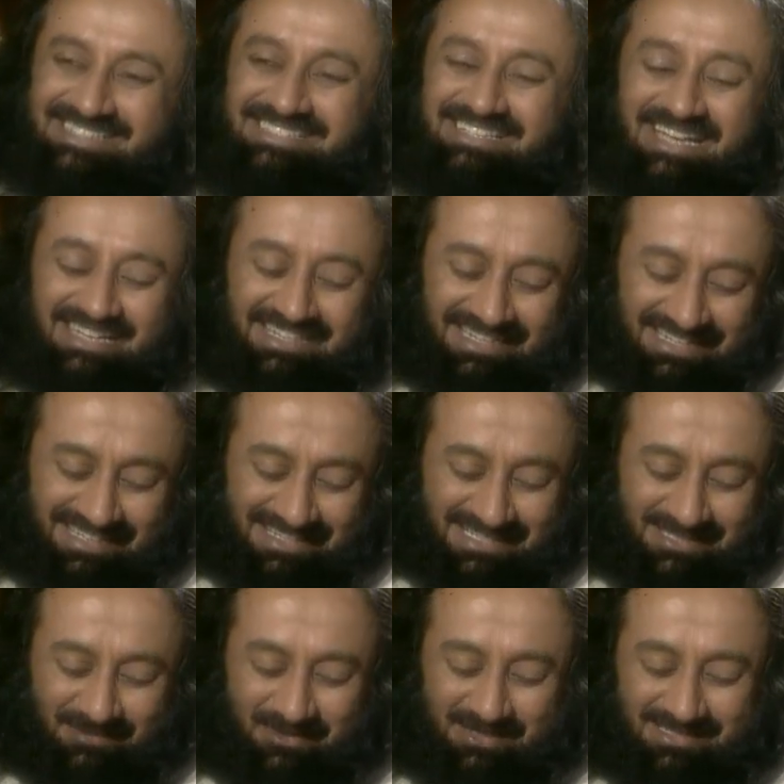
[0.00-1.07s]
So I take
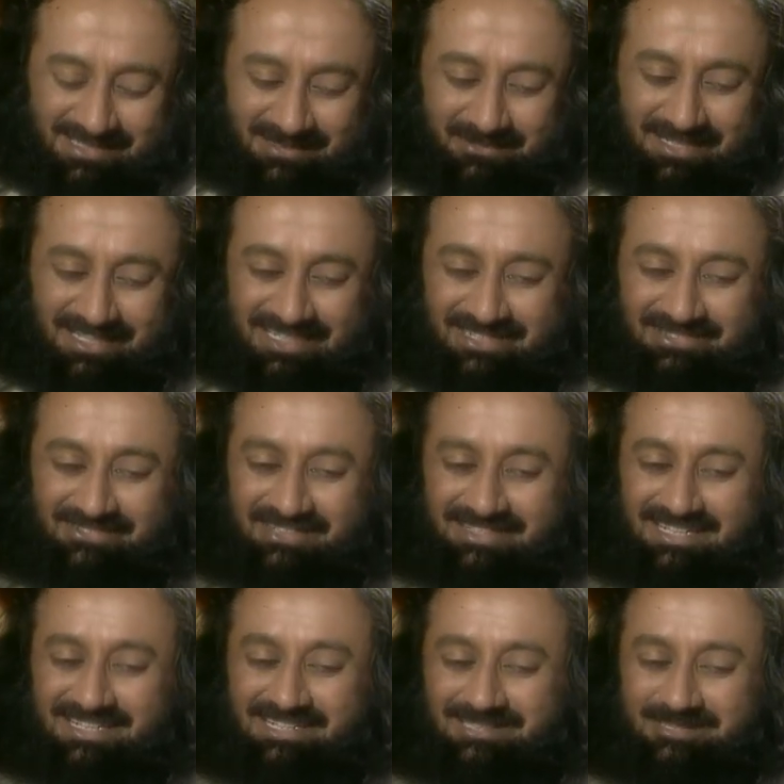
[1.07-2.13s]
responsibility for that.